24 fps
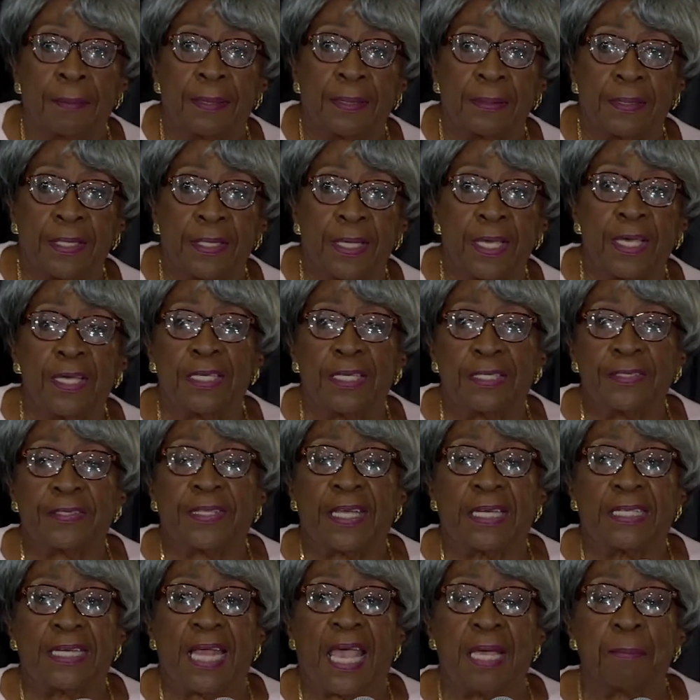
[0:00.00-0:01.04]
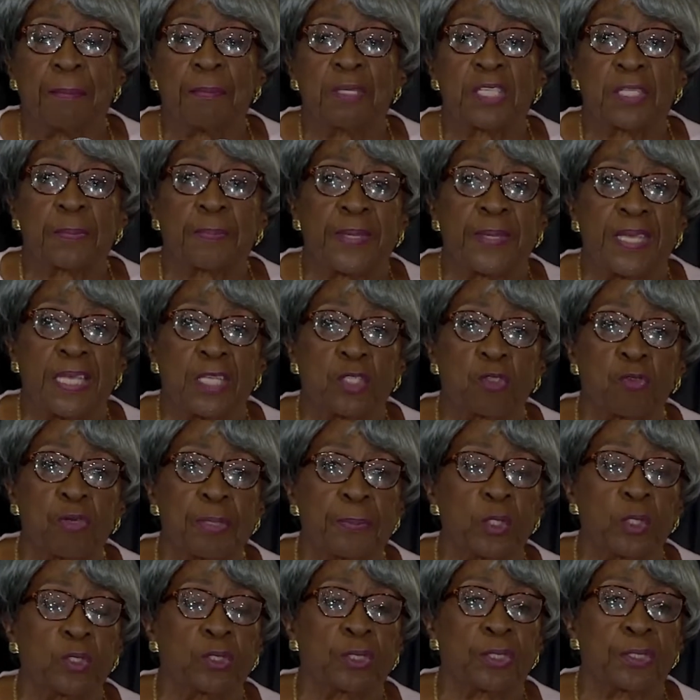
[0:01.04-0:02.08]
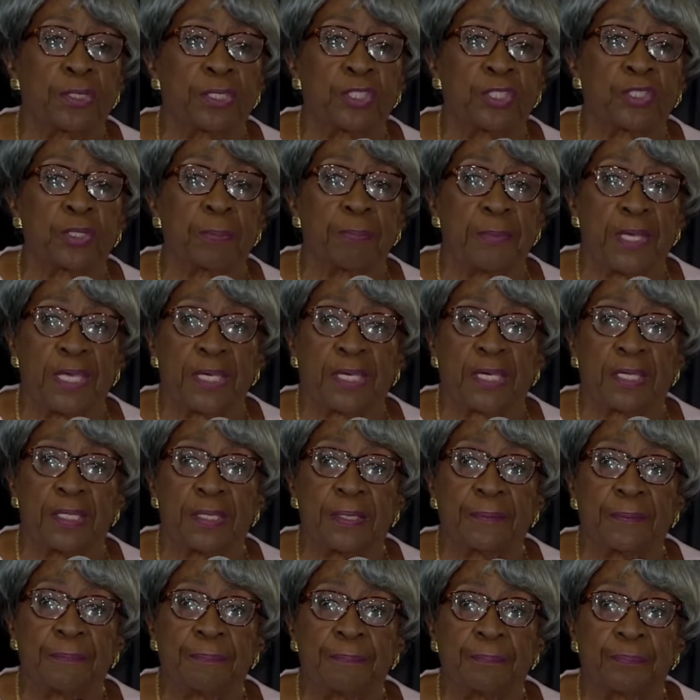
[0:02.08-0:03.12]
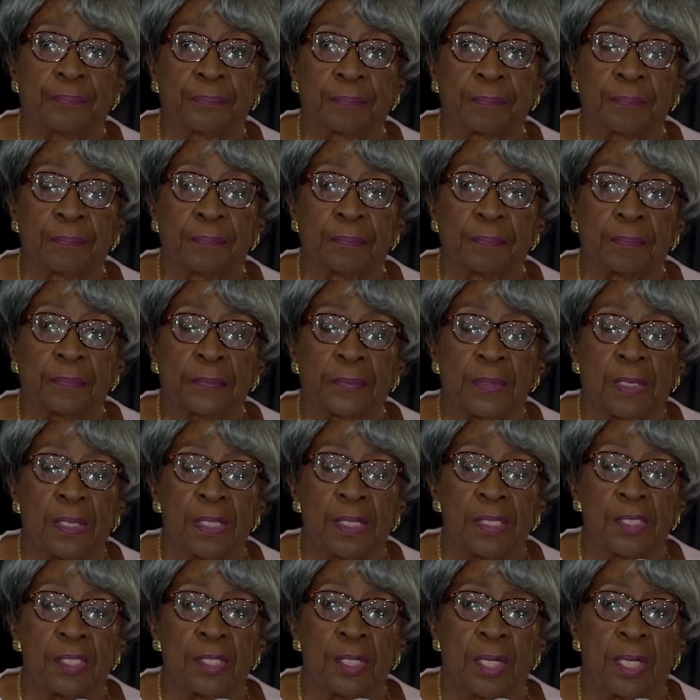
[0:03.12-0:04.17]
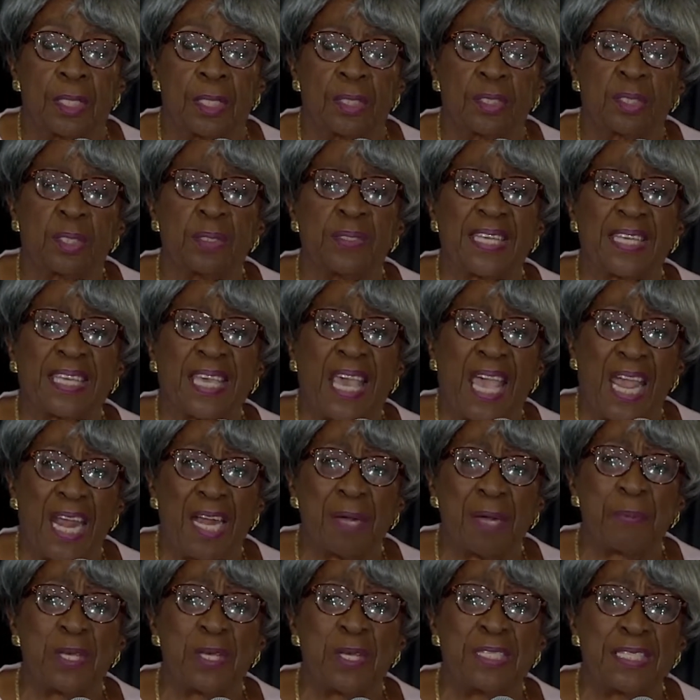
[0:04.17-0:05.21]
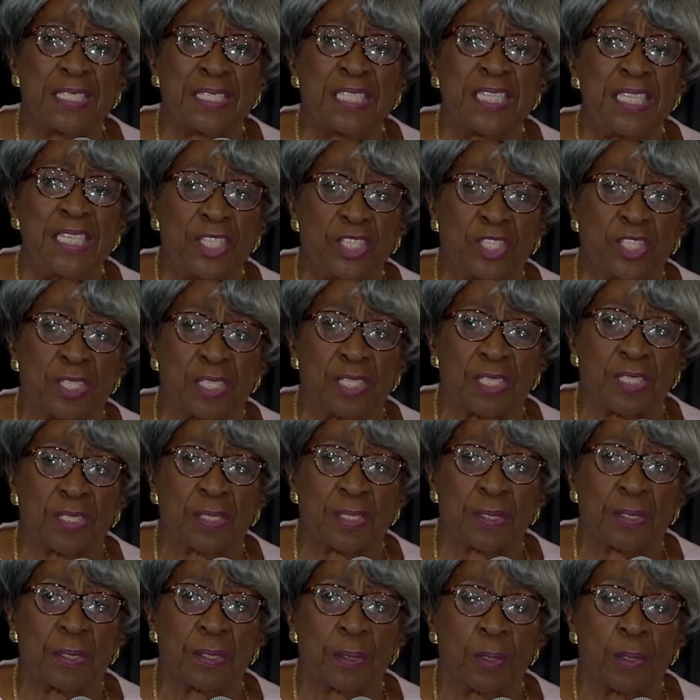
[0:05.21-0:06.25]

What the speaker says: Here, then, I must pay tribute to the Jamaican, to the Caribbean teachers.